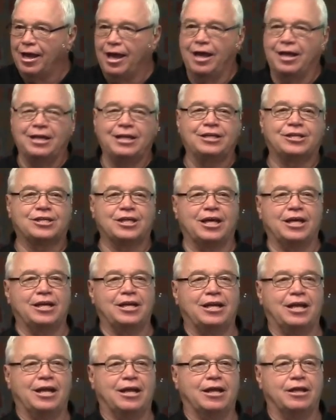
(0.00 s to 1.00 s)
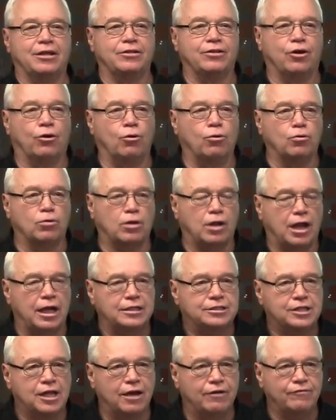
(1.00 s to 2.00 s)
And he said, the whole
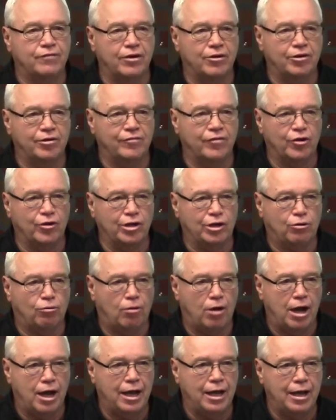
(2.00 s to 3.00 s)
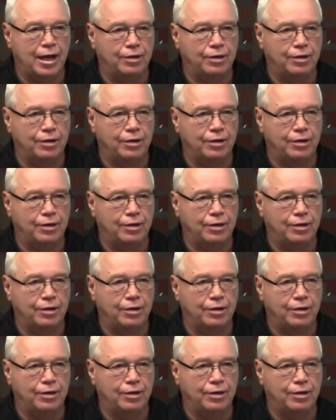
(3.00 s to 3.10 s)
class got very, very quiet.